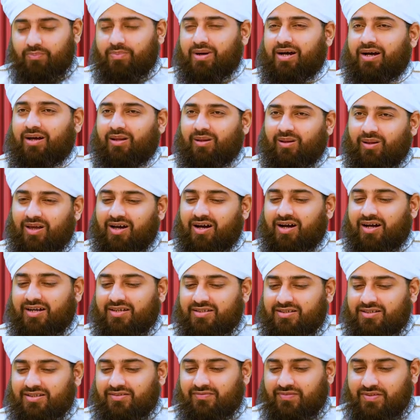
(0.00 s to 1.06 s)
By Allah
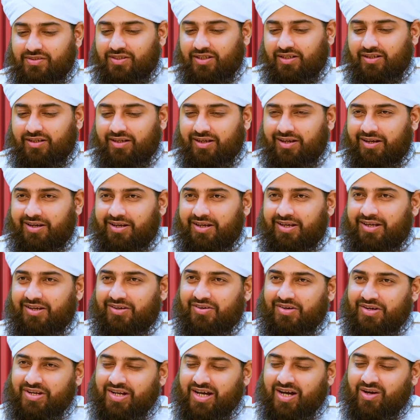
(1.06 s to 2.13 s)
Azza wa Jalla,
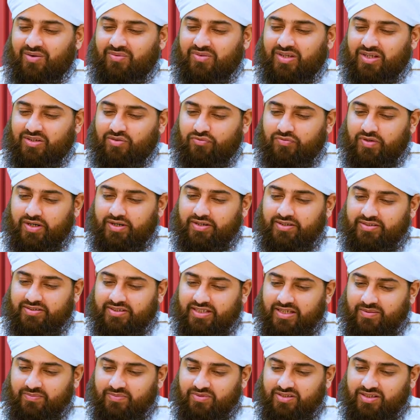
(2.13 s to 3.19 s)
now that very
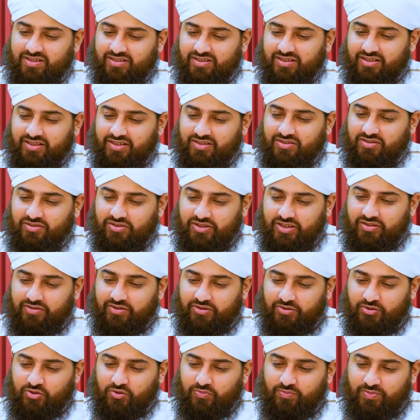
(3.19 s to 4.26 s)
same city is
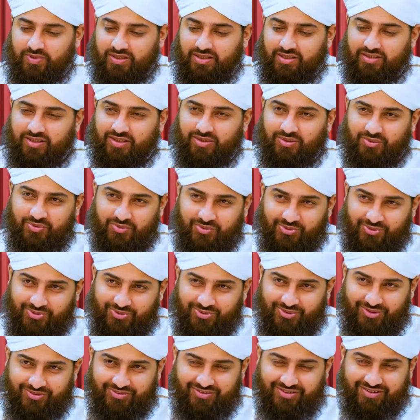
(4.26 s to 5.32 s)
dearer to me than
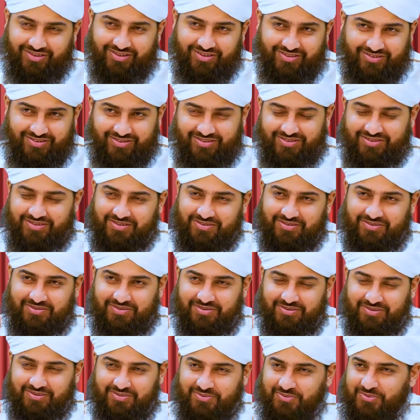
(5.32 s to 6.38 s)
all of the other cities.
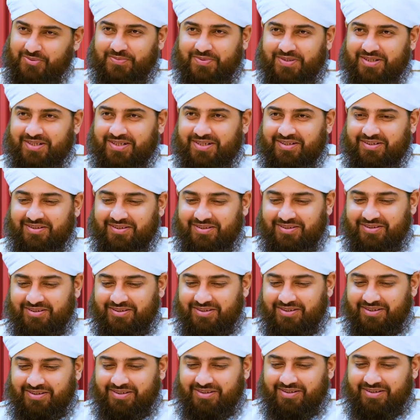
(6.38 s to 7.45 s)
Subhanallah.
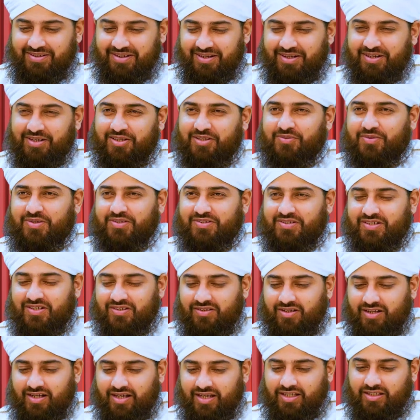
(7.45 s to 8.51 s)
Another one,
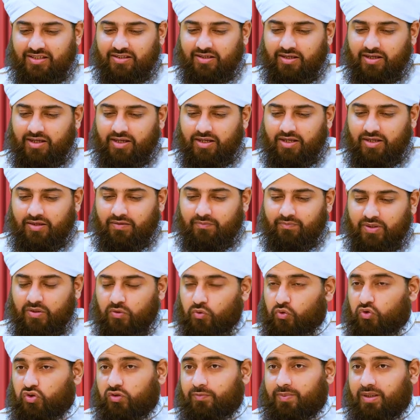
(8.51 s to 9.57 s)
Sayyidina Hind bin
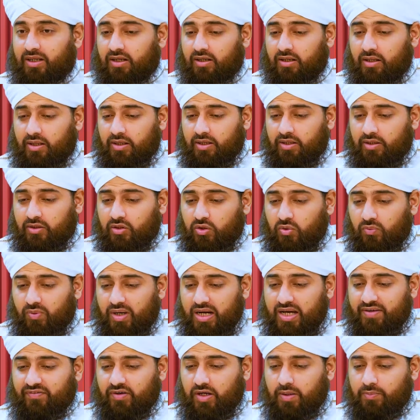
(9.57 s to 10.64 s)
Utba, the
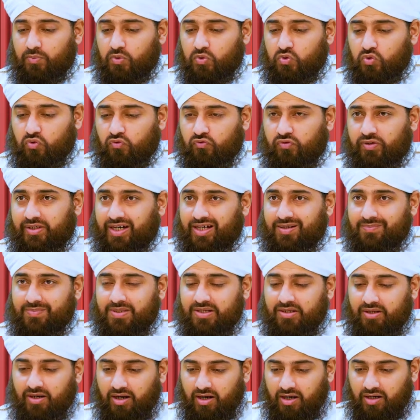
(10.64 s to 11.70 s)
wife of Abu Sufyan bin
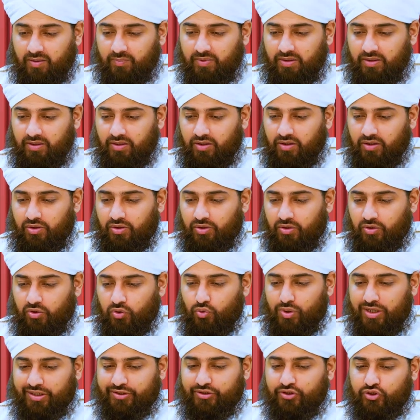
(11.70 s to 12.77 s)
Harb,
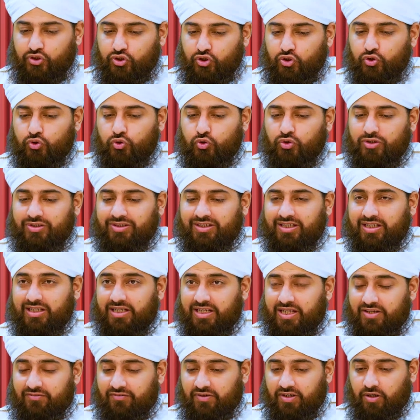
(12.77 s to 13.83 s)
who had chewed the
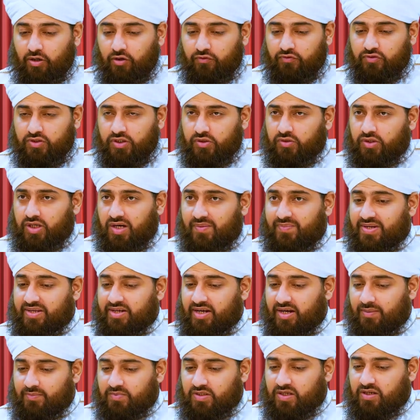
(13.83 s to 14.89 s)
liver of Sayyidina Amir
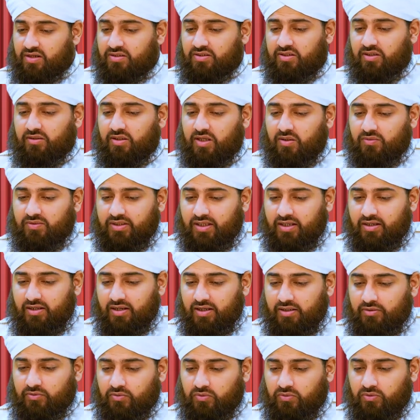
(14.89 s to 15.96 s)
Hamza radiallahu ta'ala
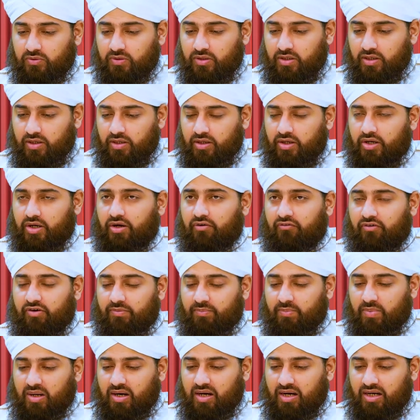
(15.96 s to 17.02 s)
anhu,
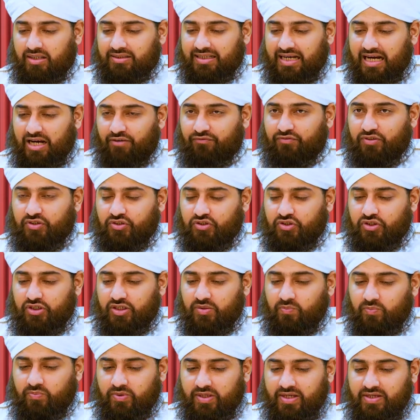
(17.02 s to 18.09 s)
remarked after she
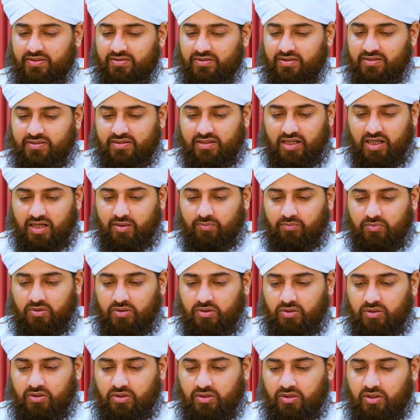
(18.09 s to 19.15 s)
embraced Islam,
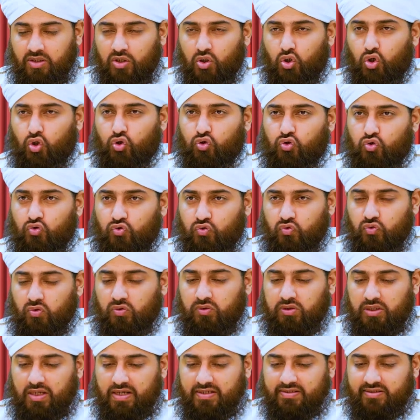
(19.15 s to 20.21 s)
O
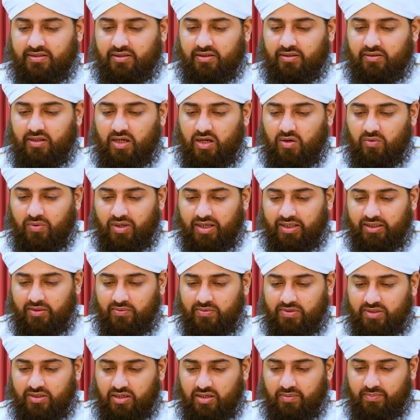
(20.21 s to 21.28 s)
Rasulullah sallallahu alayhi
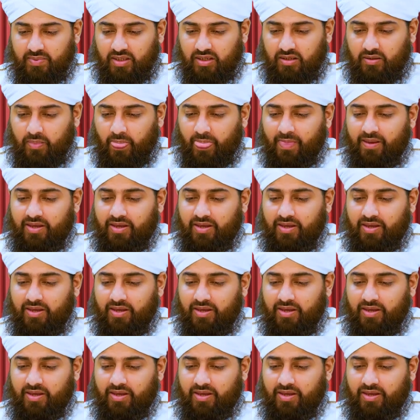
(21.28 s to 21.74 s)
wasallam,